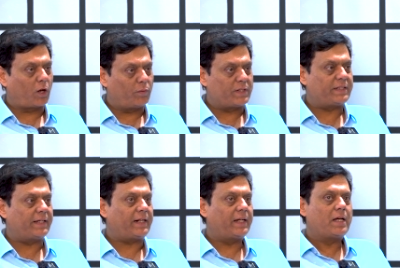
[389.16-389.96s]
always
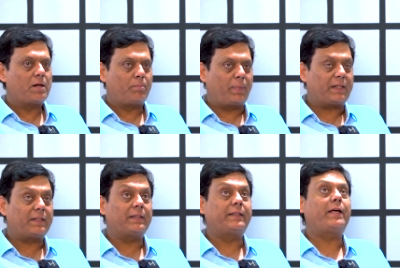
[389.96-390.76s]
there. But
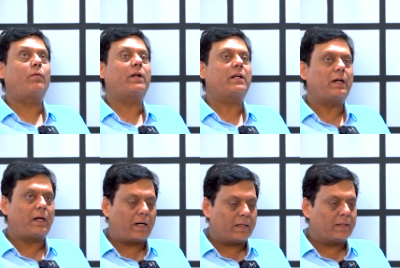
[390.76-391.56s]
they were
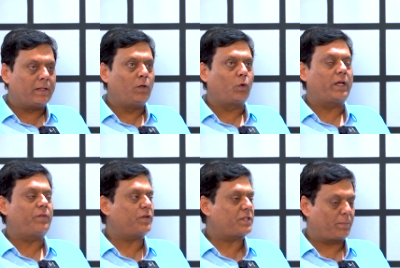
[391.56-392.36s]

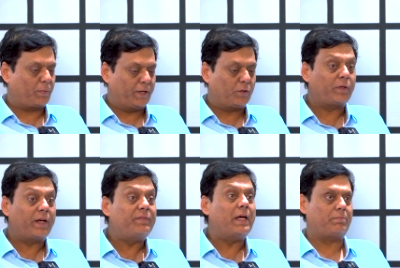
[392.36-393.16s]
looking for somebody to
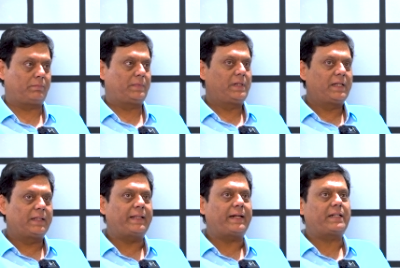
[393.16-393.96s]
give them
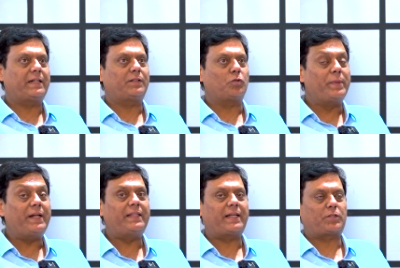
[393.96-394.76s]
yes. that uh, to
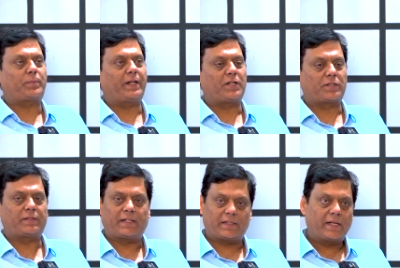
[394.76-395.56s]
meet their
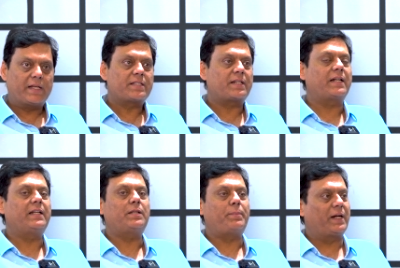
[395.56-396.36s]
aspirations, and
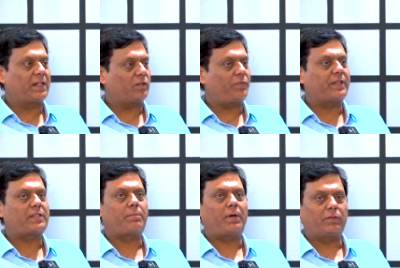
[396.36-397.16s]
suddenly the builders of
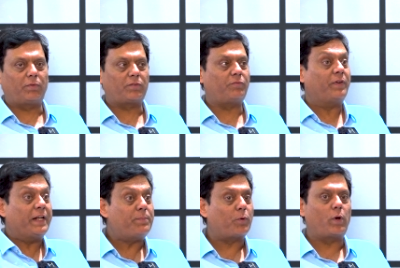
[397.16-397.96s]
Hyderabad was
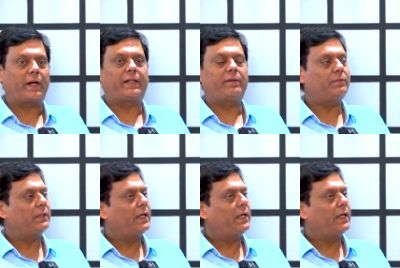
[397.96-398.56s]
very proactive.